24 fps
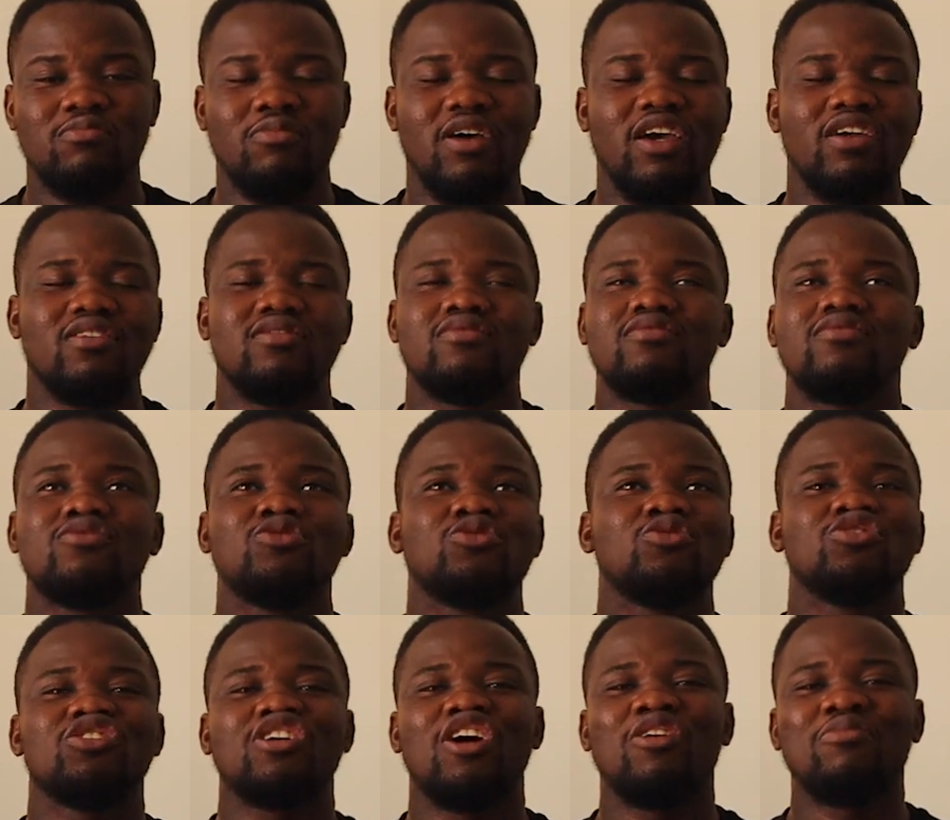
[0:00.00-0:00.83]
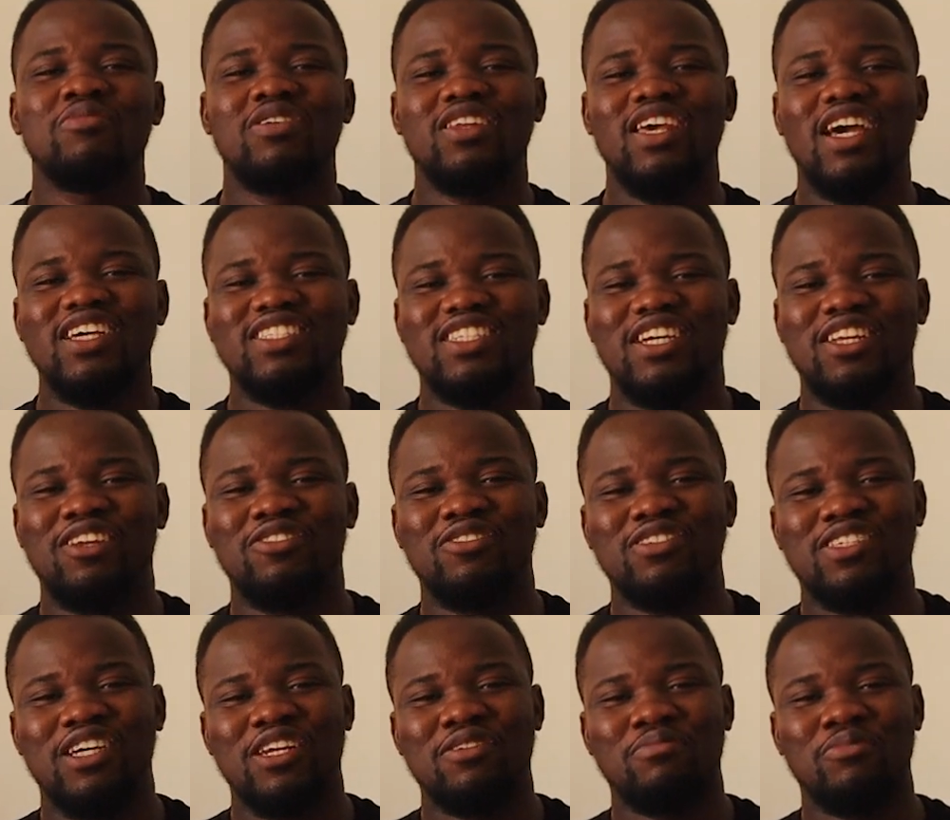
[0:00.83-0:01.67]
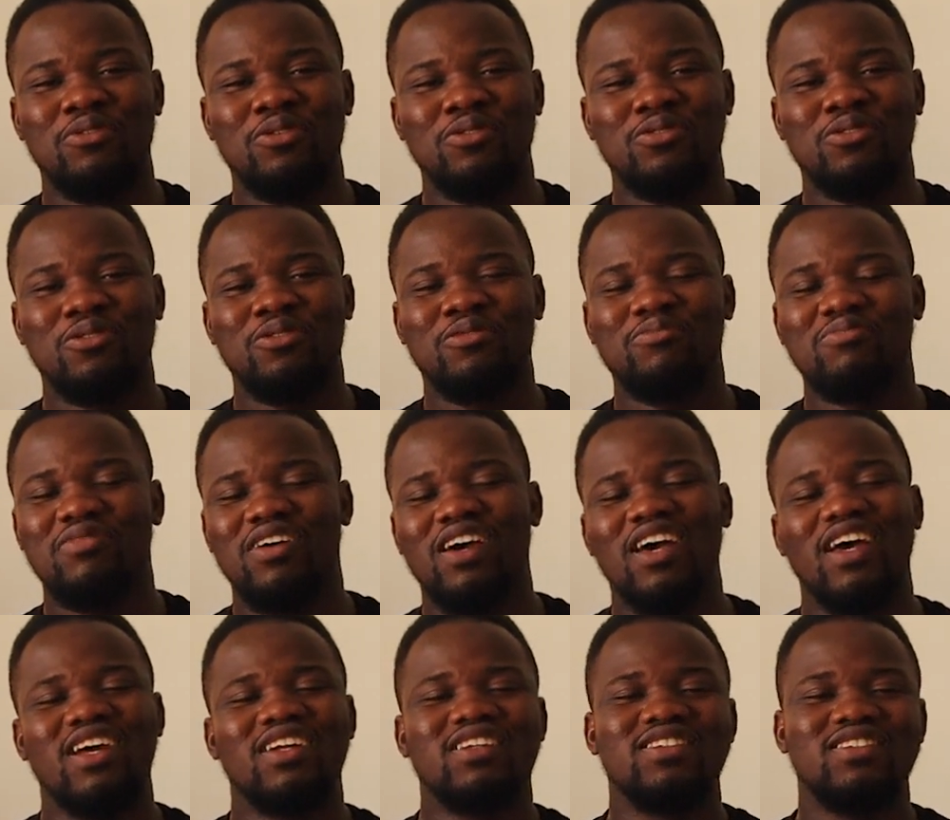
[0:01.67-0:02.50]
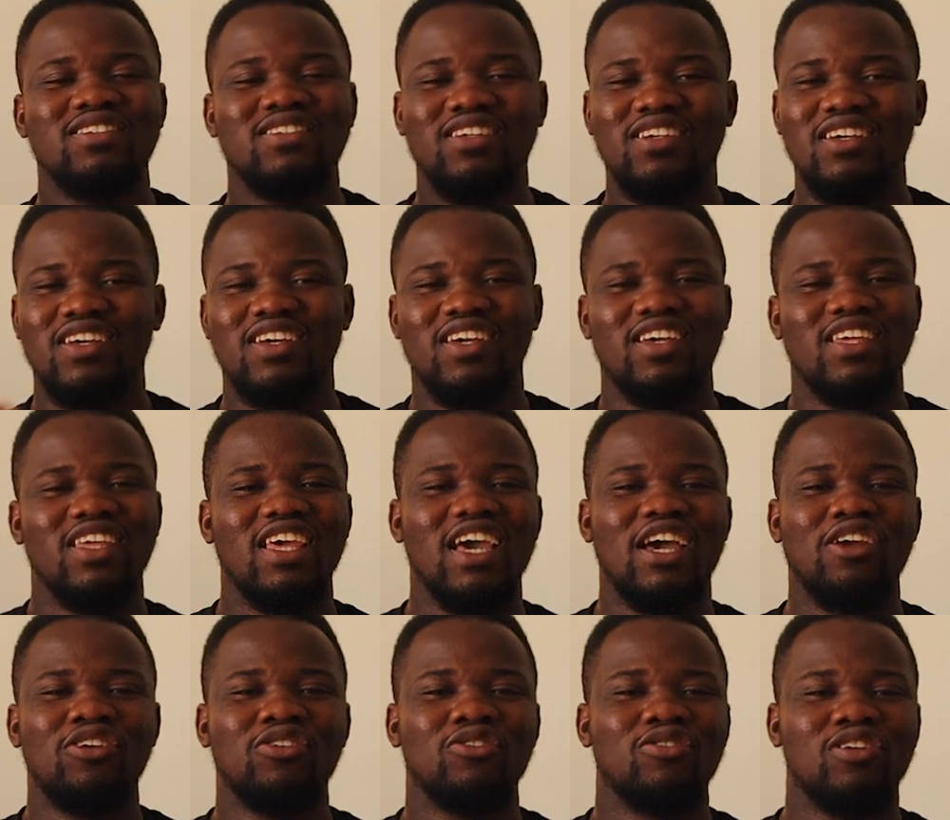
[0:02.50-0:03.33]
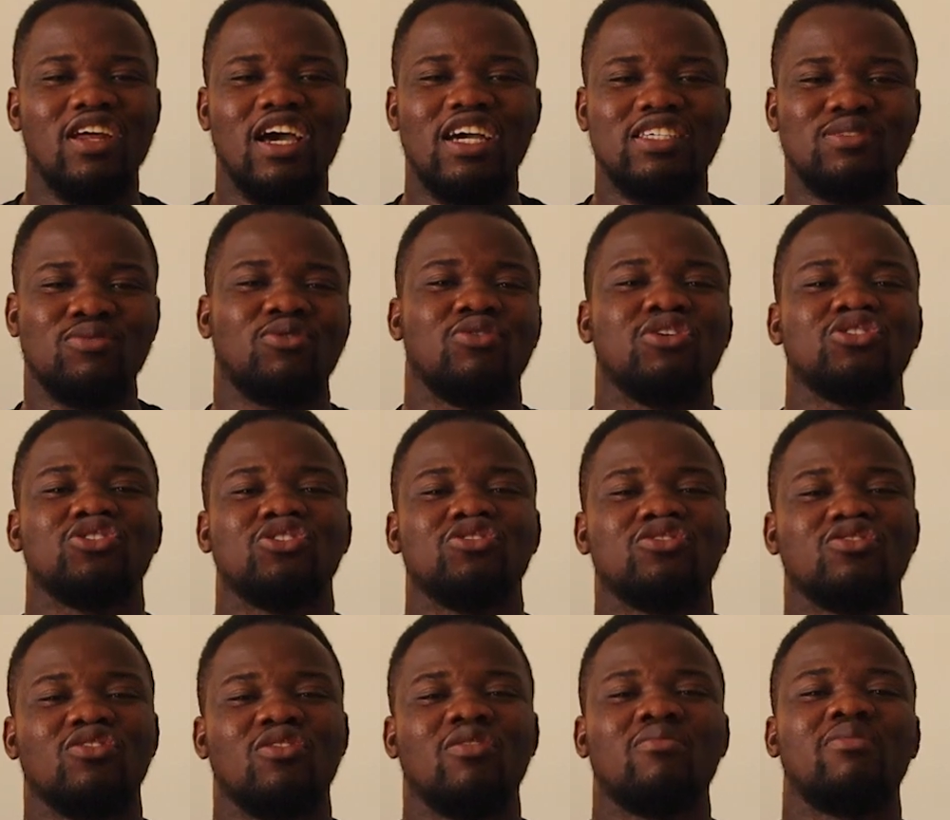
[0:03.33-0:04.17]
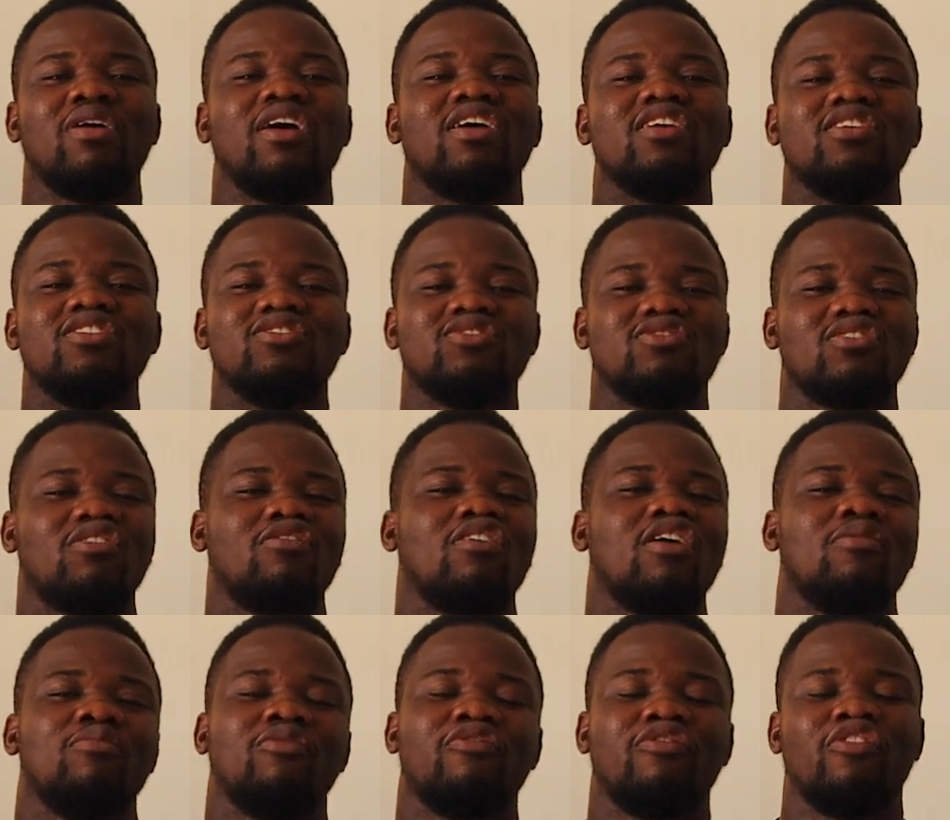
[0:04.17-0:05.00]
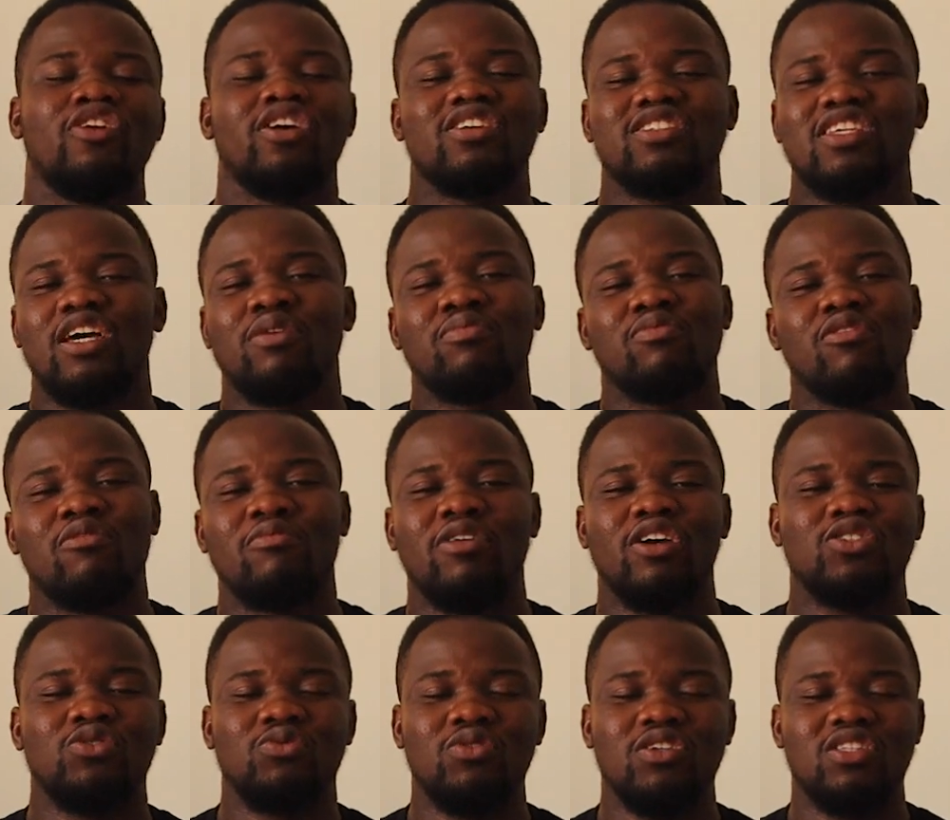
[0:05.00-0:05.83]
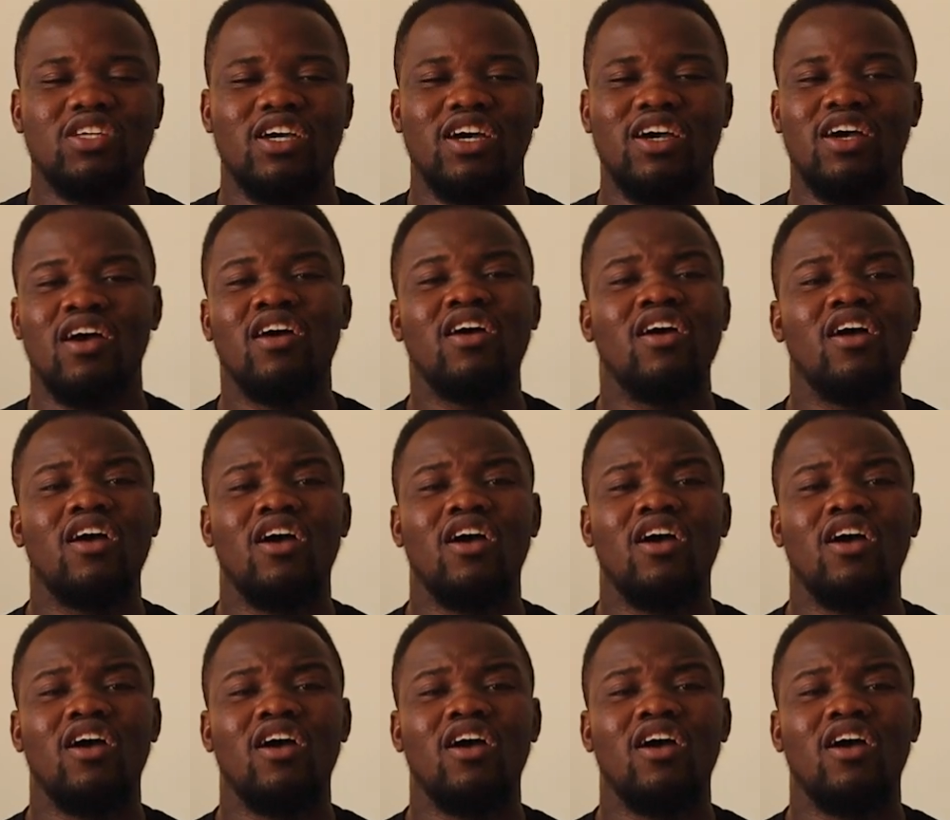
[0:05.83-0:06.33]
My social media channels at the bottom, and yeah, you could ask me questions on my Instagram, for example, my Twitter.